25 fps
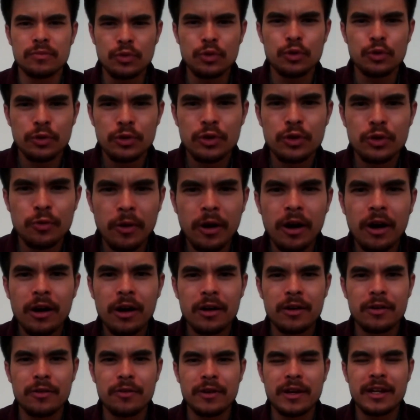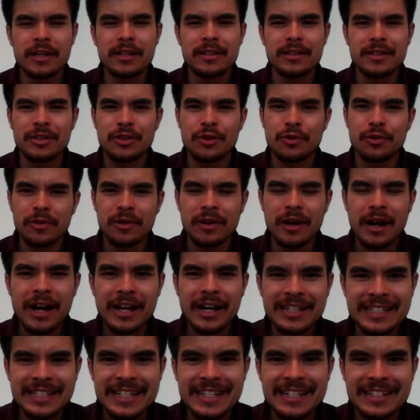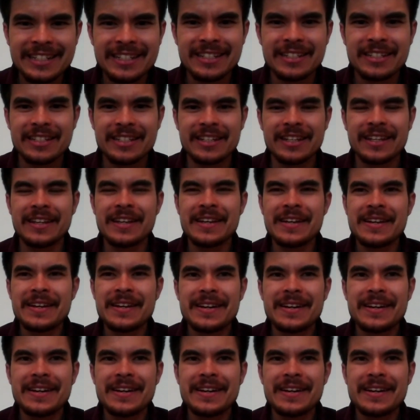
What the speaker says: who you are, right? Your identity.